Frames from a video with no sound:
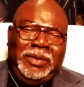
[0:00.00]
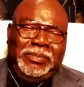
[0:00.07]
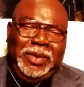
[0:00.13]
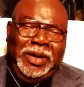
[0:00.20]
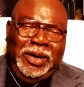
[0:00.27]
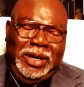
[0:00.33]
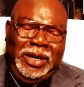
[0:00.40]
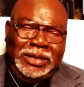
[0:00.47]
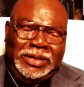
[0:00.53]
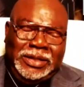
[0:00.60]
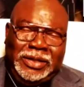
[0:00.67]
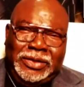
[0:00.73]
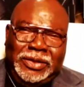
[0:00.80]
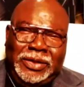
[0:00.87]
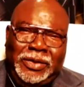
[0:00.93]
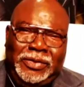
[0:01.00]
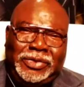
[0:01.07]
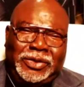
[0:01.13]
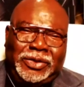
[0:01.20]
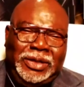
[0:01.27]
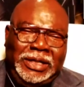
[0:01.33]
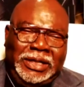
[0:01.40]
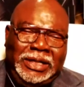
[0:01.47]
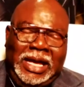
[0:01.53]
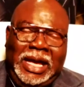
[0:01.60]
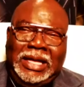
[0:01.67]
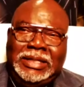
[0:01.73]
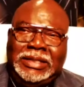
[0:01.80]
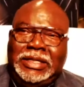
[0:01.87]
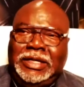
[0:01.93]
married,
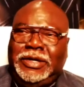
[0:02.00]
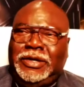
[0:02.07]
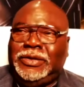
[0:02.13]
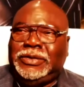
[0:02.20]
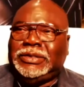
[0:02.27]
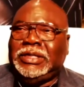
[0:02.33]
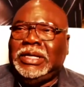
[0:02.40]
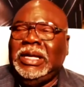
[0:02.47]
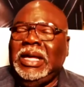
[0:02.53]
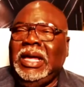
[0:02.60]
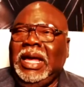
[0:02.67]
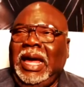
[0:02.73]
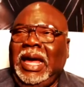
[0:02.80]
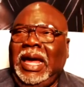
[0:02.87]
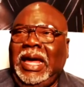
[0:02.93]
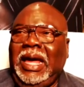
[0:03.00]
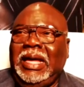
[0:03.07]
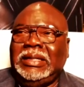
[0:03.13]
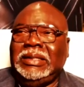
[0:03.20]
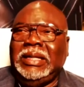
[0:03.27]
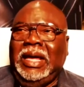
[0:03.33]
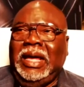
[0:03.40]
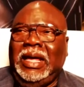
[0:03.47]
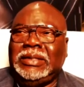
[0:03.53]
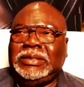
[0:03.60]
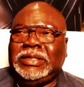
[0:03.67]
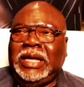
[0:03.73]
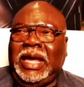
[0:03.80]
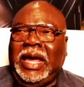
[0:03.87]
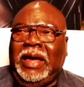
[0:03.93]
39 years, and
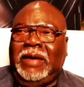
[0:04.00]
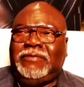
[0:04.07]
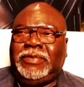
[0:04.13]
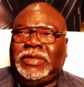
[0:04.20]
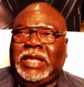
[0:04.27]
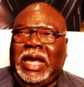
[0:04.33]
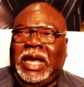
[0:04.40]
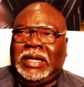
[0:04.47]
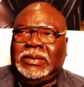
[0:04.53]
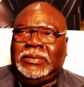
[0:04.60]
to have that